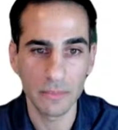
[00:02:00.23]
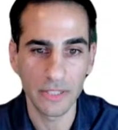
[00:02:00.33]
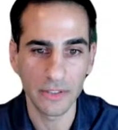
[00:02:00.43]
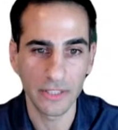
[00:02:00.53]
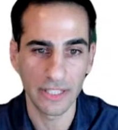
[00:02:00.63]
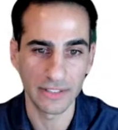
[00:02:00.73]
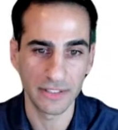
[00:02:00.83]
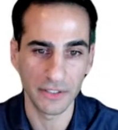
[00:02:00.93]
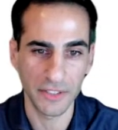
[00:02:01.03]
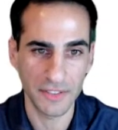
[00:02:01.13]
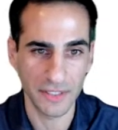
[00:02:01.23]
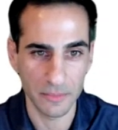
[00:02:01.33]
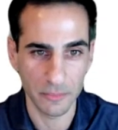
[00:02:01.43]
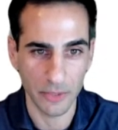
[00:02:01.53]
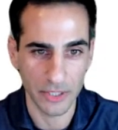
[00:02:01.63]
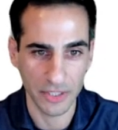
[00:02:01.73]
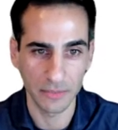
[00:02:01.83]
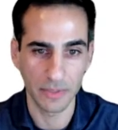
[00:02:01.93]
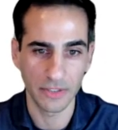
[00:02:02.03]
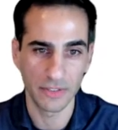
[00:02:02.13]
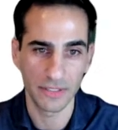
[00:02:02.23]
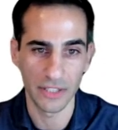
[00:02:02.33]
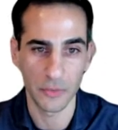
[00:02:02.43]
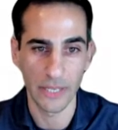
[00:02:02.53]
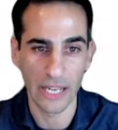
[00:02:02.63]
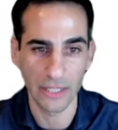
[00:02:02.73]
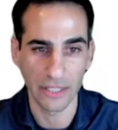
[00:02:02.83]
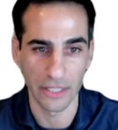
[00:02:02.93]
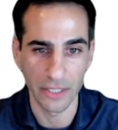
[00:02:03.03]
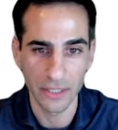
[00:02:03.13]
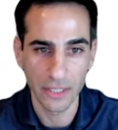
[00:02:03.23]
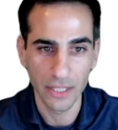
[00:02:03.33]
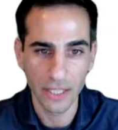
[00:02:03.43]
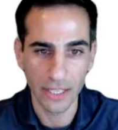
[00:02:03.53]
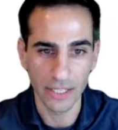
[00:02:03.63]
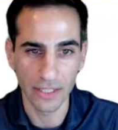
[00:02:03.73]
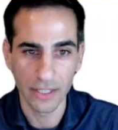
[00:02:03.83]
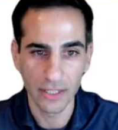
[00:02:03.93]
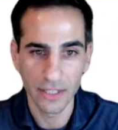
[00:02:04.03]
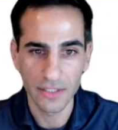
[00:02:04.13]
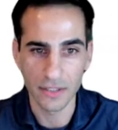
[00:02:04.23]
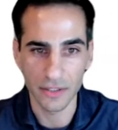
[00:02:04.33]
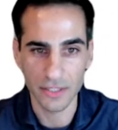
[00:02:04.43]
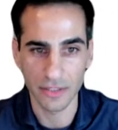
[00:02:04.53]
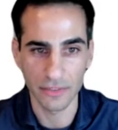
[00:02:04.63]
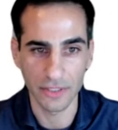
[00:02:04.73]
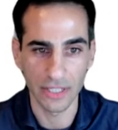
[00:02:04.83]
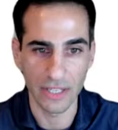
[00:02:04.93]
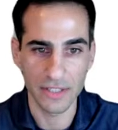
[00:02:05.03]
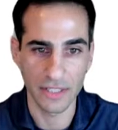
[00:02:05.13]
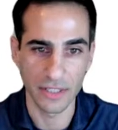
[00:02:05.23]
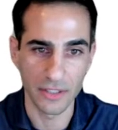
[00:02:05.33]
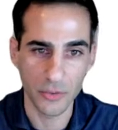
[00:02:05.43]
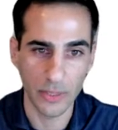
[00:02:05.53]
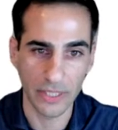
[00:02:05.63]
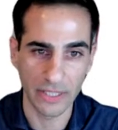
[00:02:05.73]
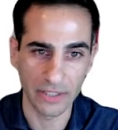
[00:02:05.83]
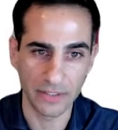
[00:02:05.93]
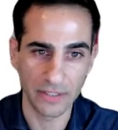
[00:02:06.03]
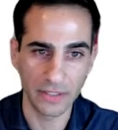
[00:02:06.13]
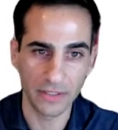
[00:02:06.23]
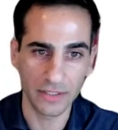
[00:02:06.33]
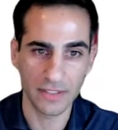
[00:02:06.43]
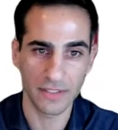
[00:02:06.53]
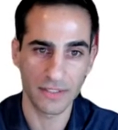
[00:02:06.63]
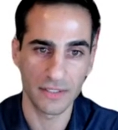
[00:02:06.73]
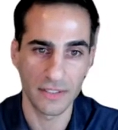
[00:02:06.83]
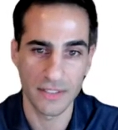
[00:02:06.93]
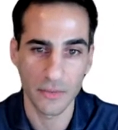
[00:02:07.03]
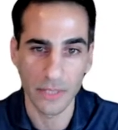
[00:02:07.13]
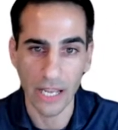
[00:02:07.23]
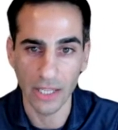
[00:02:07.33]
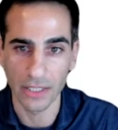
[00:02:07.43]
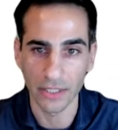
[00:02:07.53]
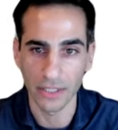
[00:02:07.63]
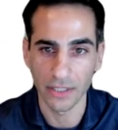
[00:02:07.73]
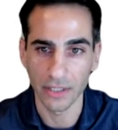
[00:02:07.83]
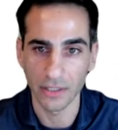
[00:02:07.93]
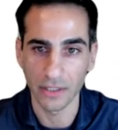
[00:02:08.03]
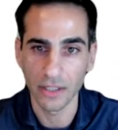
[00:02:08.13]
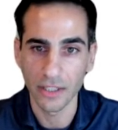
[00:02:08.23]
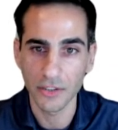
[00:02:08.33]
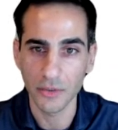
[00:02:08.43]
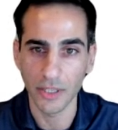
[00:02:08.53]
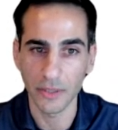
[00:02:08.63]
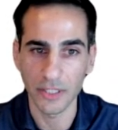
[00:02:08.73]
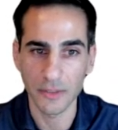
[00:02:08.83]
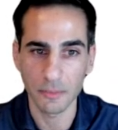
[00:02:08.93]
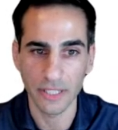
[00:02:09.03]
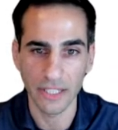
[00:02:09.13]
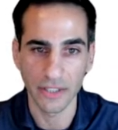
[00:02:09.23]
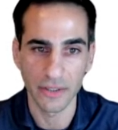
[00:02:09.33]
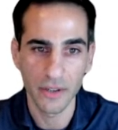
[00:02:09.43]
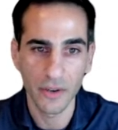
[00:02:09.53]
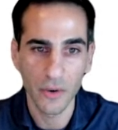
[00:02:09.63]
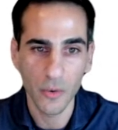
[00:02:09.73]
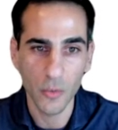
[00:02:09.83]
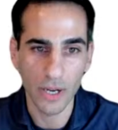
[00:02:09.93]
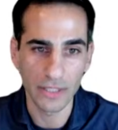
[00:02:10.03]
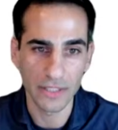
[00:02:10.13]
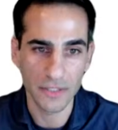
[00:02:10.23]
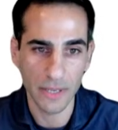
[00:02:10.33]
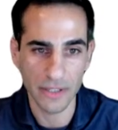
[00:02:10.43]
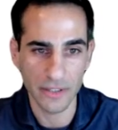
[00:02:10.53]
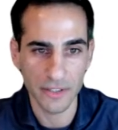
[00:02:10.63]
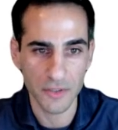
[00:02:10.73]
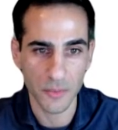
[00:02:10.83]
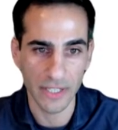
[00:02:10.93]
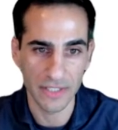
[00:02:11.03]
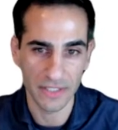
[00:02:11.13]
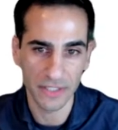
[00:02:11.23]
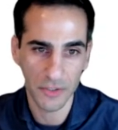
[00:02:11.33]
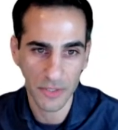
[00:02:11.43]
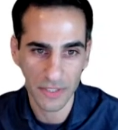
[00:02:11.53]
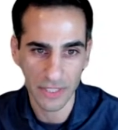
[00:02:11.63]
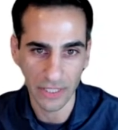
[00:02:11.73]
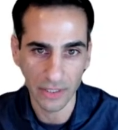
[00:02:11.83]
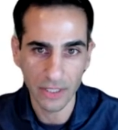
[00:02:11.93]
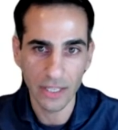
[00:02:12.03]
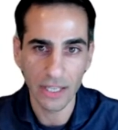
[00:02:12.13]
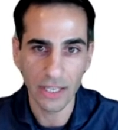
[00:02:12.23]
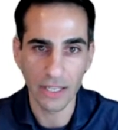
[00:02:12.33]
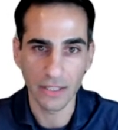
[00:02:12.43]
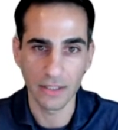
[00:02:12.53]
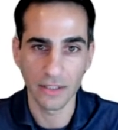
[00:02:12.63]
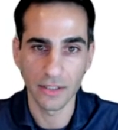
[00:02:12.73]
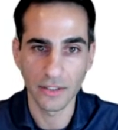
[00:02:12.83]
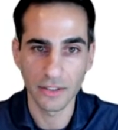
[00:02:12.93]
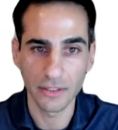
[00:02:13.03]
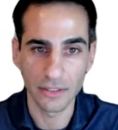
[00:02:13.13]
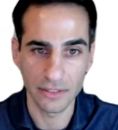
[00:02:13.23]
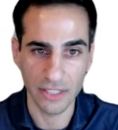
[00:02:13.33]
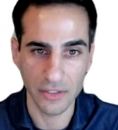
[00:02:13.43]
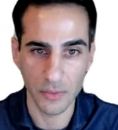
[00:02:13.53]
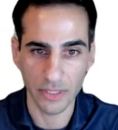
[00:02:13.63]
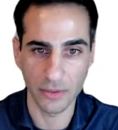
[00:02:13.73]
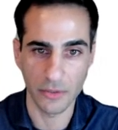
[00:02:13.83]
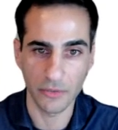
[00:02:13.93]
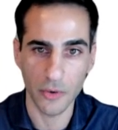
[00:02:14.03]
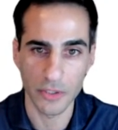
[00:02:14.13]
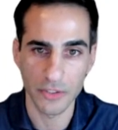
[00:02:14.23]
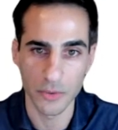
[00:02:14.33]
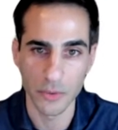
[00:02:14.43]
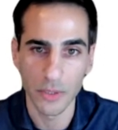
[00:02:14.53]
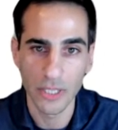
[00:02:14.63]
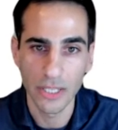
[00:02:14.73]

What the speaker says: be looking at the artistic impression, but at reality. And CR7, as in 2019, this is the reality. And I'll try to explain why this matters, why it's interesting, and the things we can look forward to